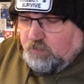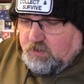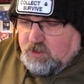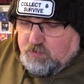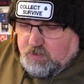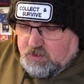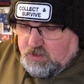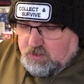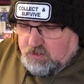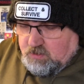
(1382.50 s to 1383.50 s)
That's what this
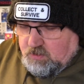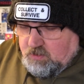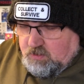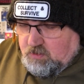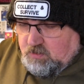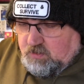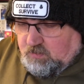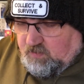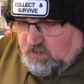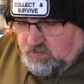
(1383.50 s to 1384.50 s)
is.
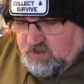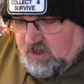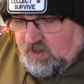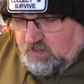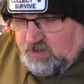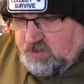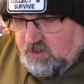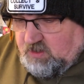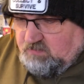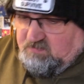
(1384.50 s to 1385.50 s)
If you're sat there watching
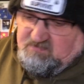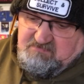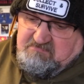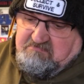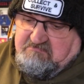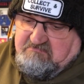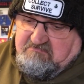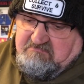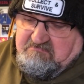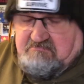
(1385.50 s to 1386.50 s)
it,
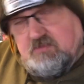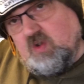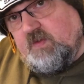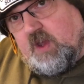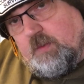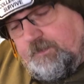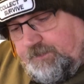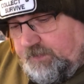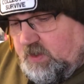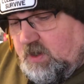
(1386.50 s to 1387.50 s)
good for you,
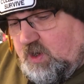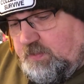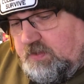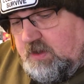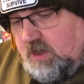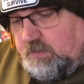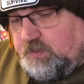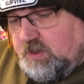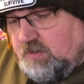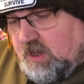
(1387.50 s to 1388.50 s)
and I hope it helps
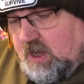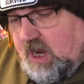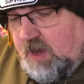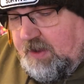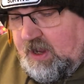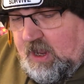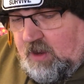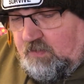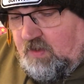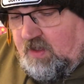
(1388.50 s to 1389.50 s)
you. Anyway,
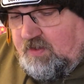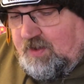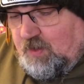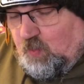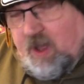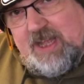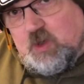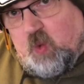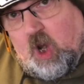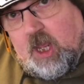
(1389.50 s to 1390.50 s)
rather than Where's
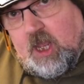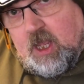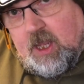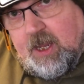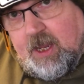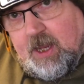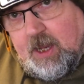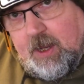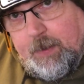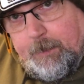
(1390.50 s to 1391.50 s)
Wally,
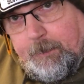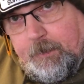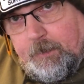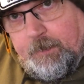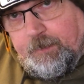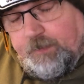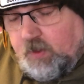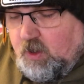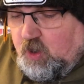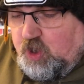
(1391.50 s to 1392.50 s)

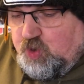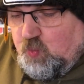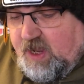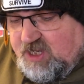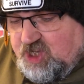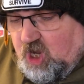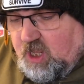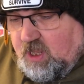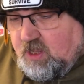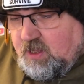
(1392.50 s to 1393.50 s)
I'm going to do Where's Dolly.
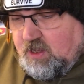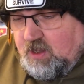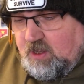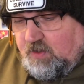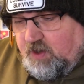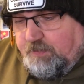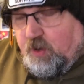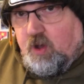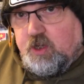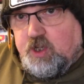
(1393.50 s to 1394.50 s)
I'm going to
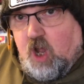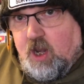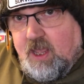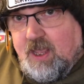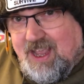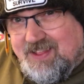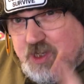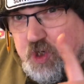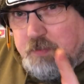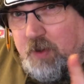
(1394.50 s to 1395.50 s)
put Dolly in the
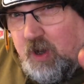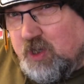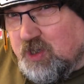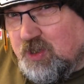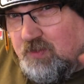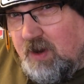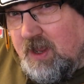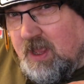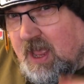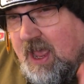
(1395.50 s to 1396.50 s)
jukebox,
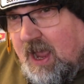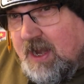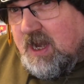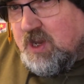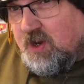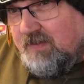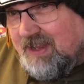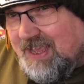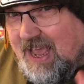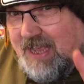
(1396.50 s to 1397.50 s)
right? And then you're going to have to
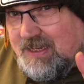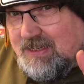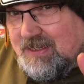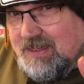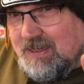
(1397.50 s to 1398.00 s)
guess.